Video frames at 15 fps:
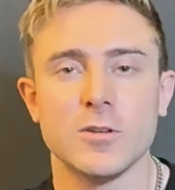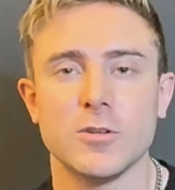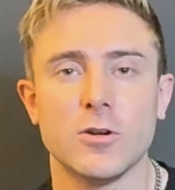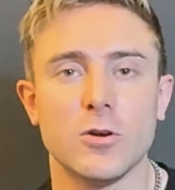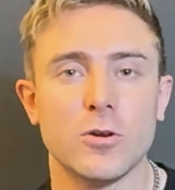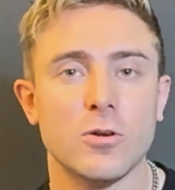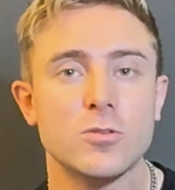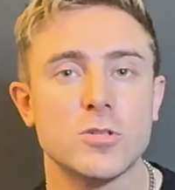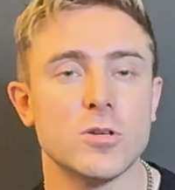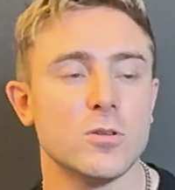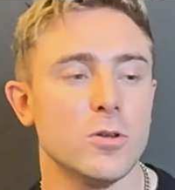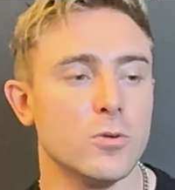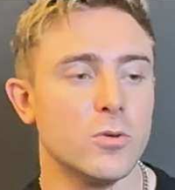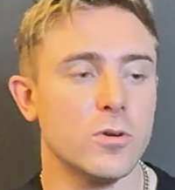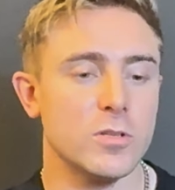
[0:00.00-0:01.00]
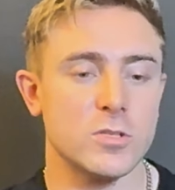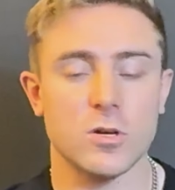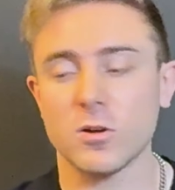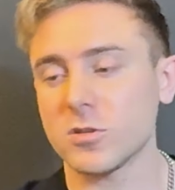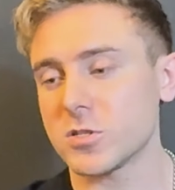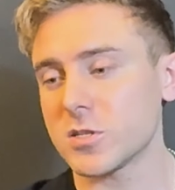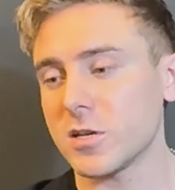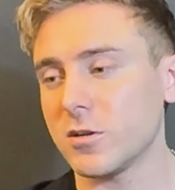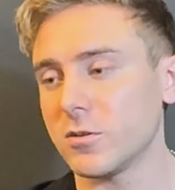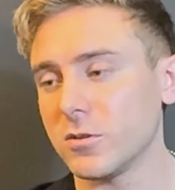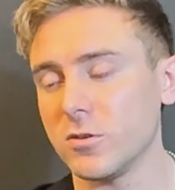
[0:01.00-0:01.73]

go to your local guitar center,